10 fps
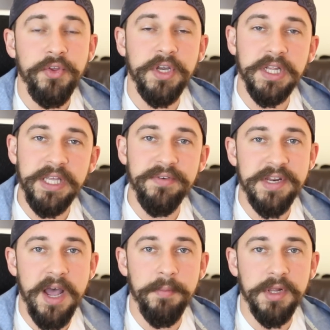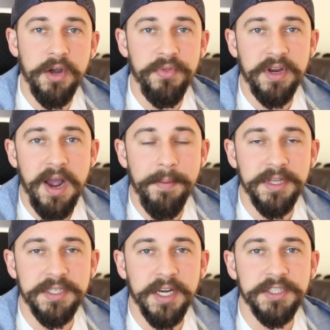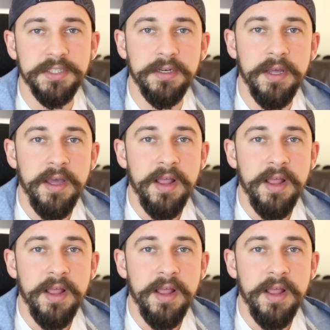you can leave it down below in the comments section.